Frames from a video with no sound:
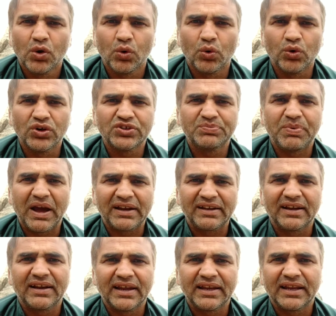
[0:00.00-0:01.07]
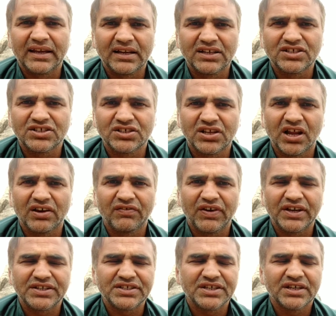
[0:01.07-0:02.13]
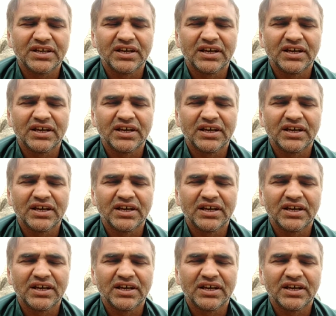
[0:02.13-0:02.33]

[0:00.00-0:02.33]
who is better in English language,